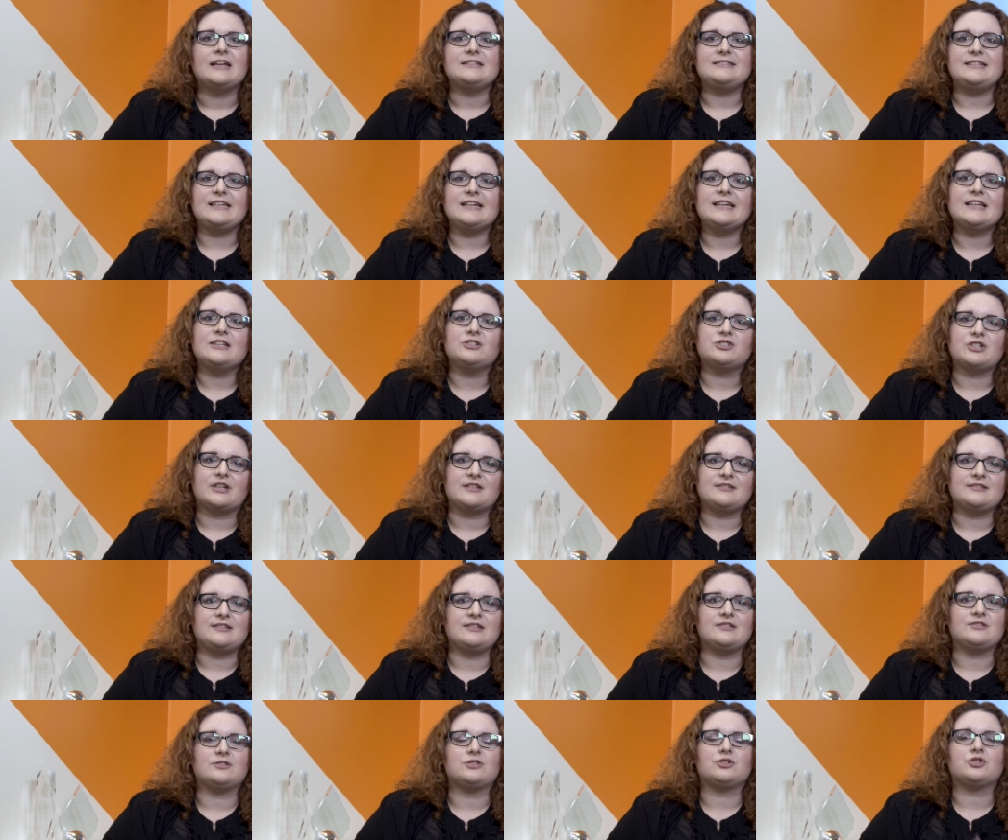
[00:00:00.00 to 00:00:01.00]

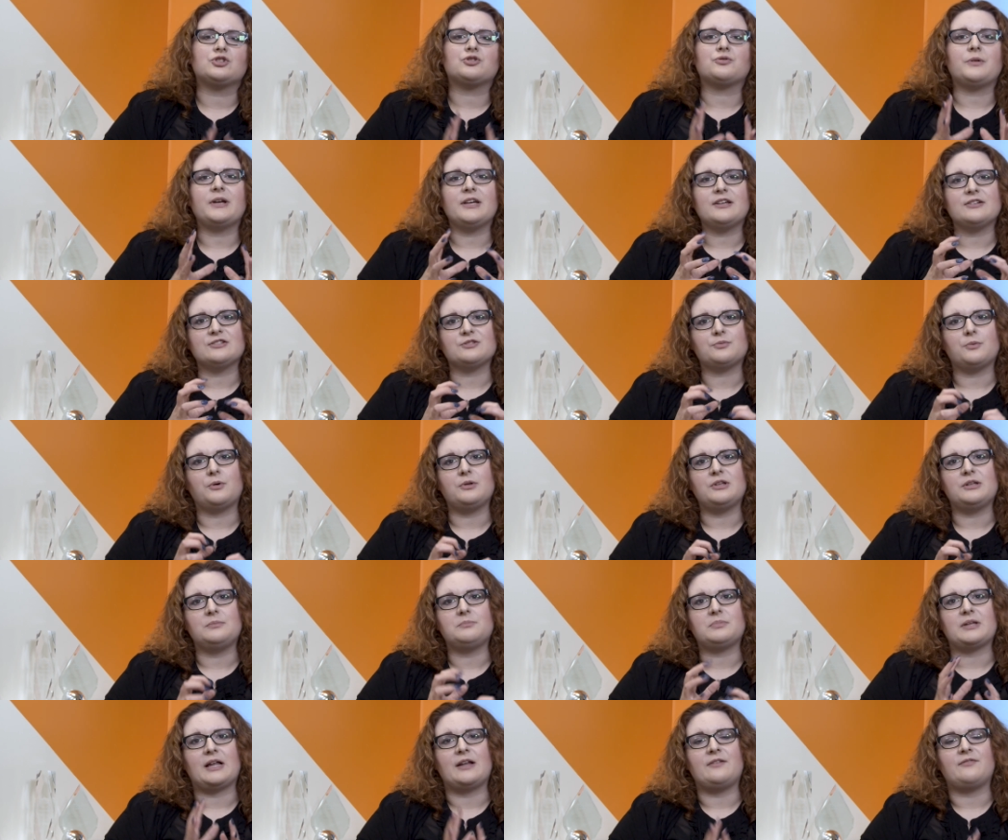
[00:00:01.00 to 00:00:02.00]
Decongestants shrink
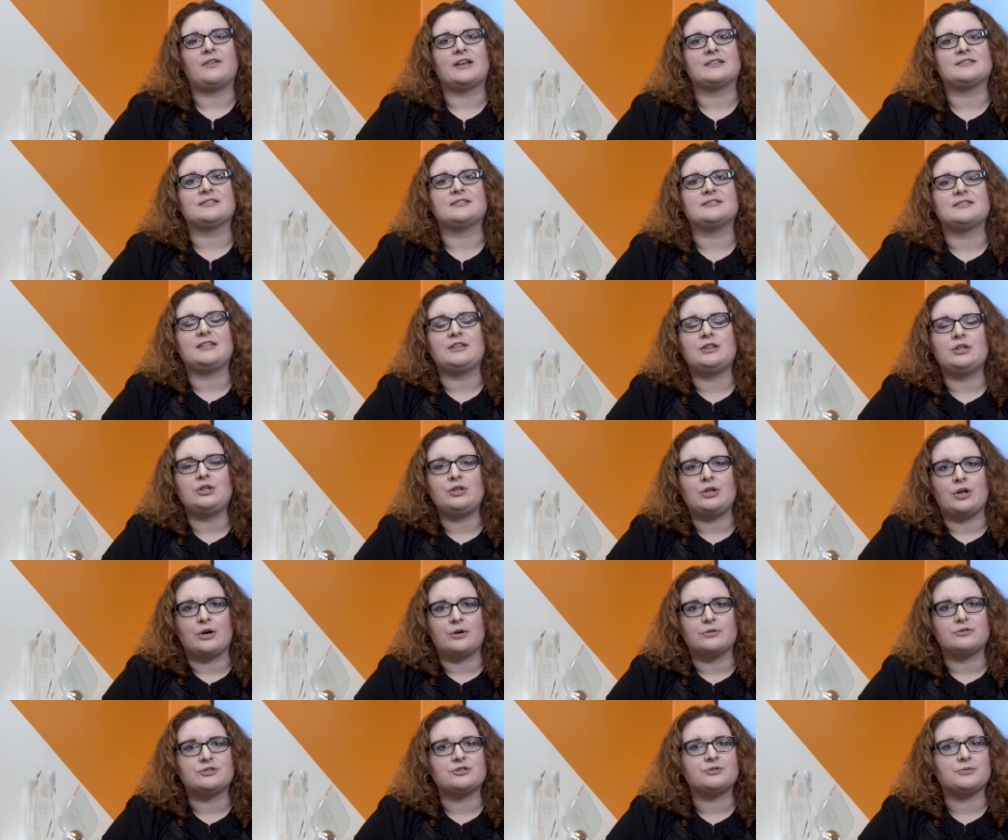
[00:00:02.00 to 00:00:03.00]
swollen blood vessels in the
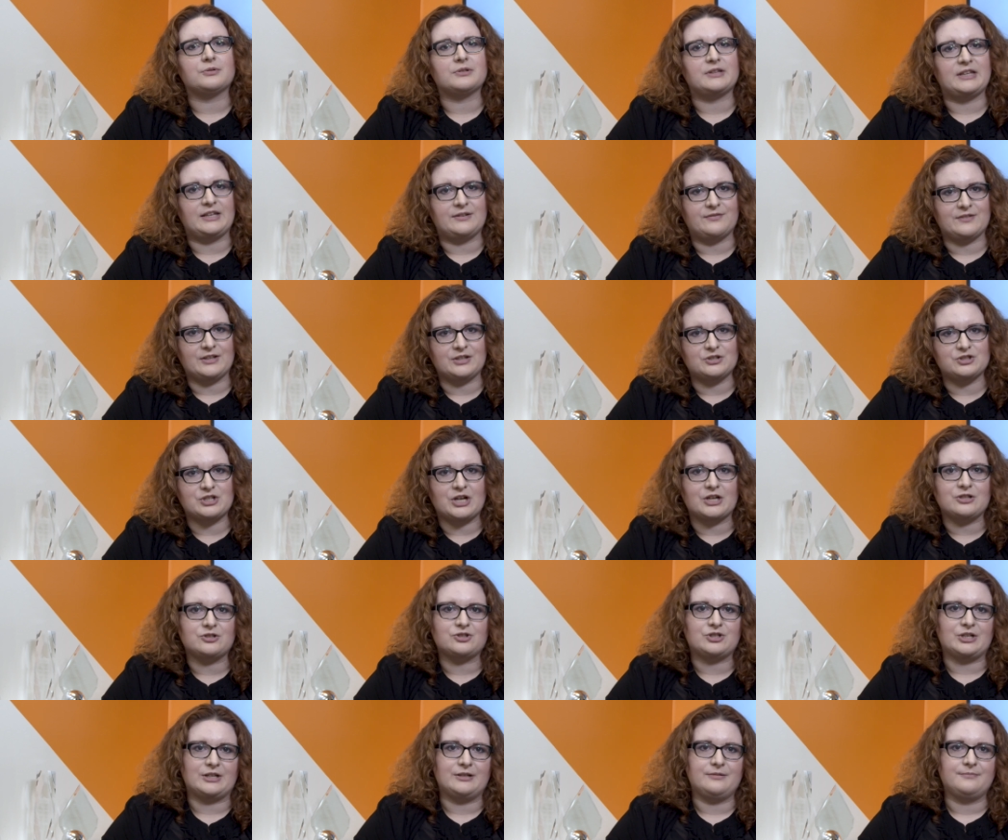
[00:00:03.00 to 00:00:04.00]
nose to relieve
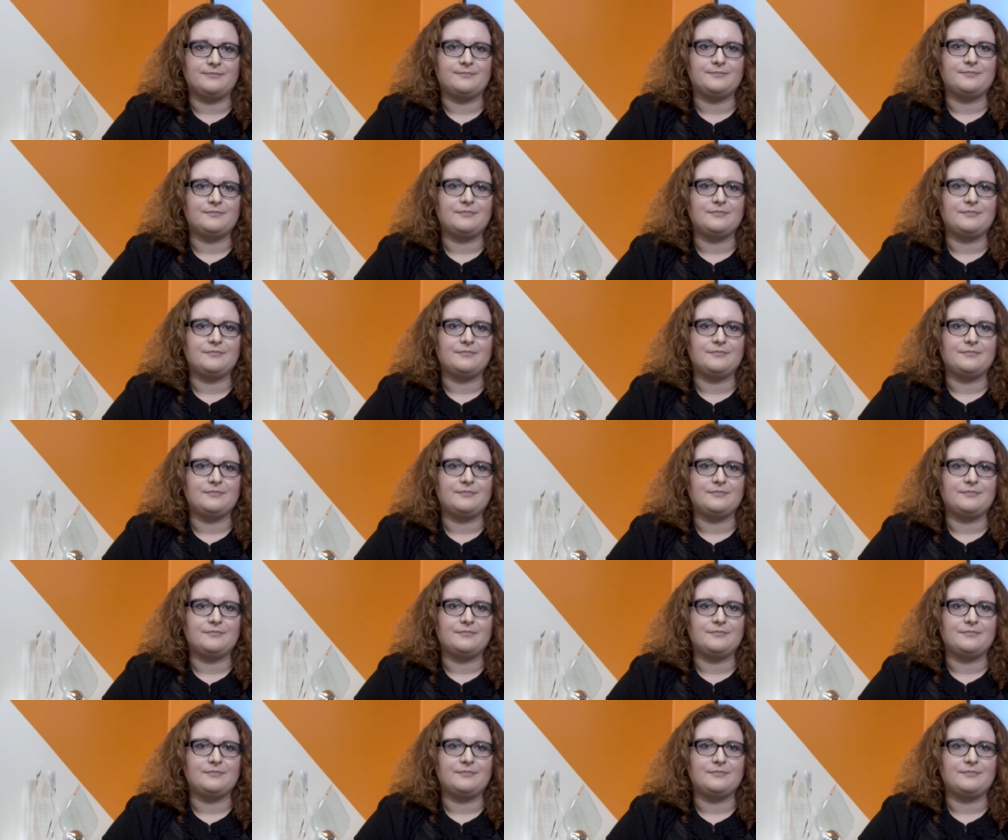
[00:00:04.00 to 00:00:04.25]
congestion.